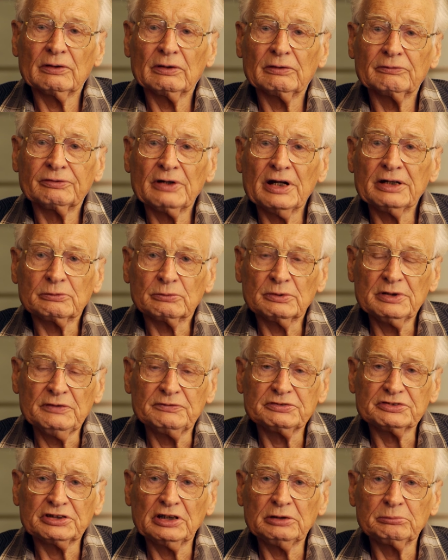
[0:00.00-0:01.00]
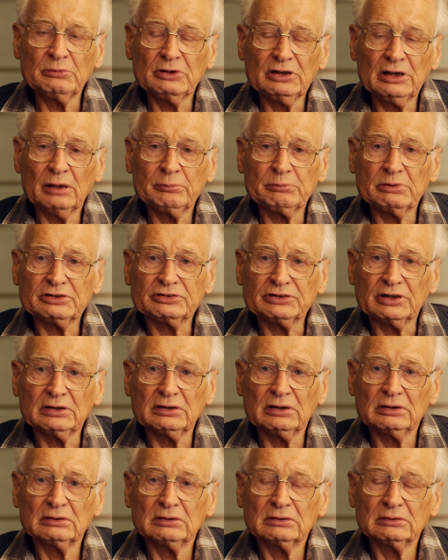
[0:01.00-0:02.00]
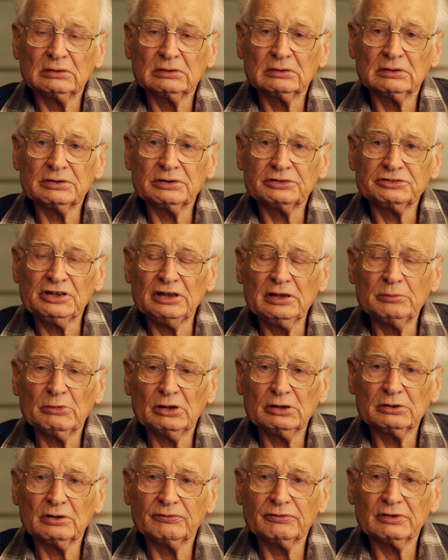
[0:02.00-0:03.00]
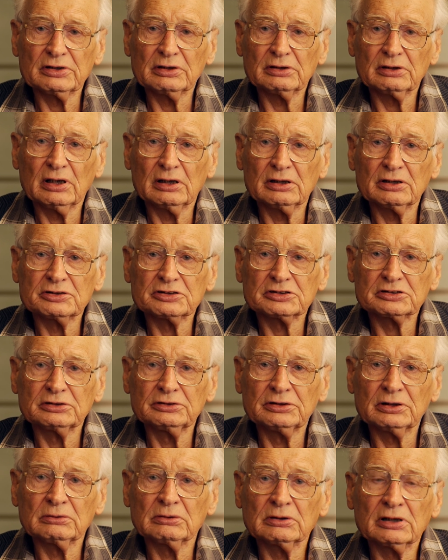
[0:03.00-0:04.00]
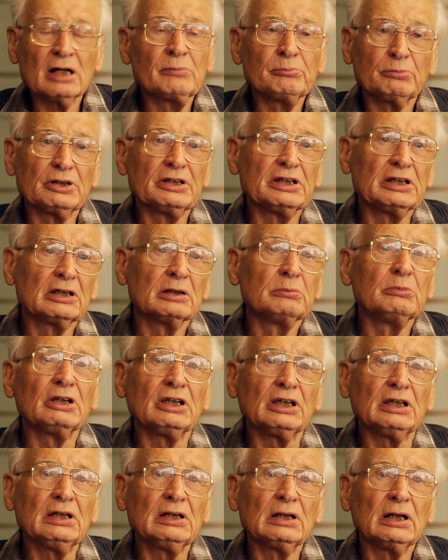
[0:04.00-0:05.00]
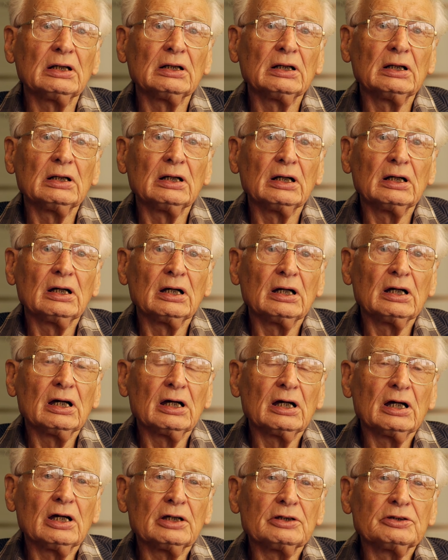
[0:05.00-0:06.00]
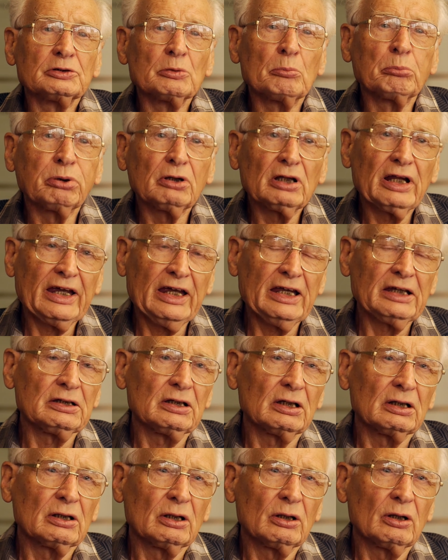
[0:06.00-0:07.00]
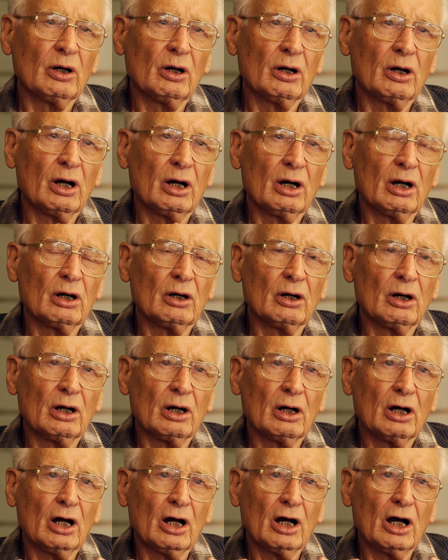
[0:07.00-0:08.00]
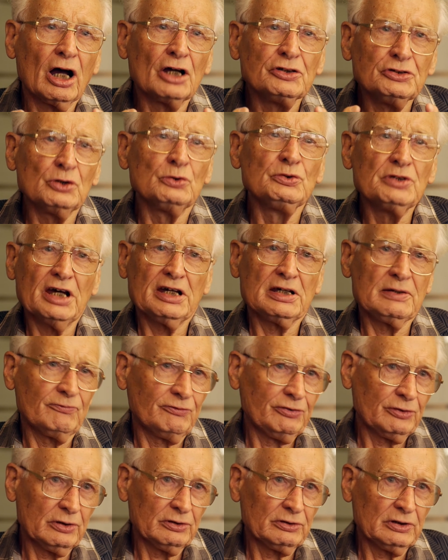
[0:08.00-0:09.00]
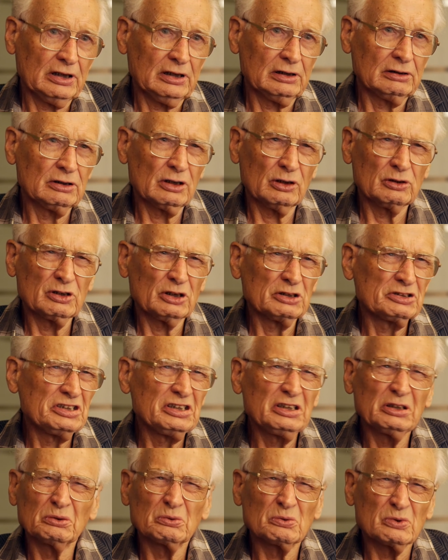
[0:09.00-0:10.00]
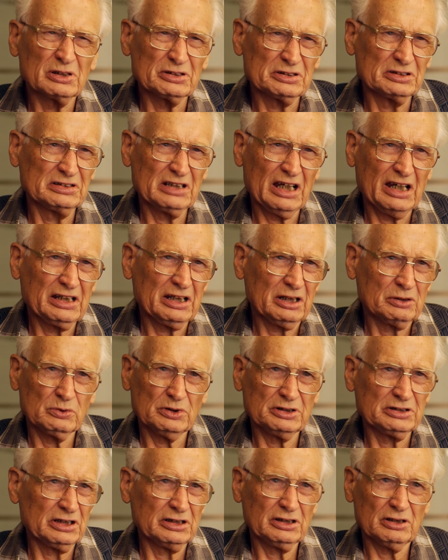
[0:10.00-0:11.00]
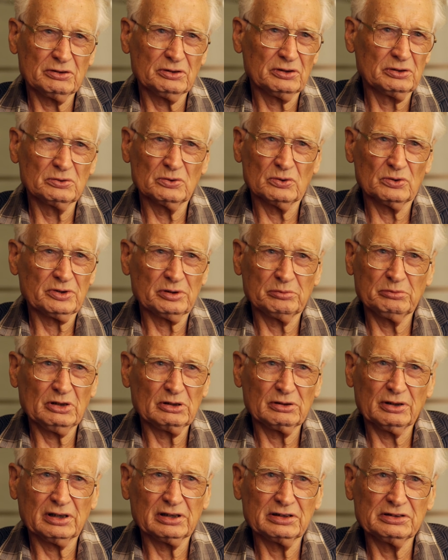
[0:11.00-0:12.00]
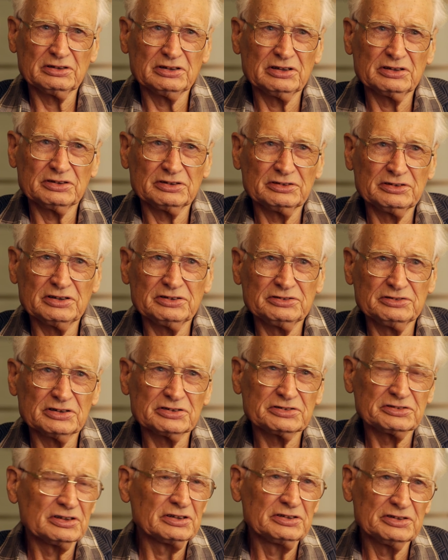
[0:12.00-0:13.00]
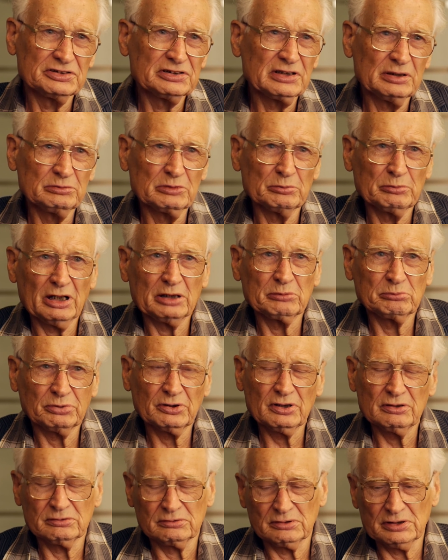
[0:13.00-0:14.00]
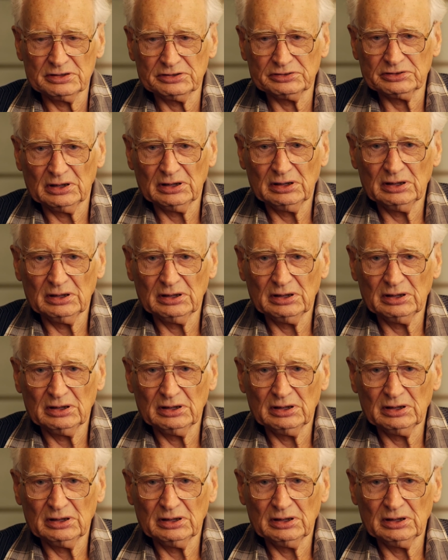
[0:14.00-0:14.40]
Frank Reeves set me up as a chairman of a little company committee to plan a new name for the Teal. Wasn't adequate to go to North America. It just didn't seem to make progress.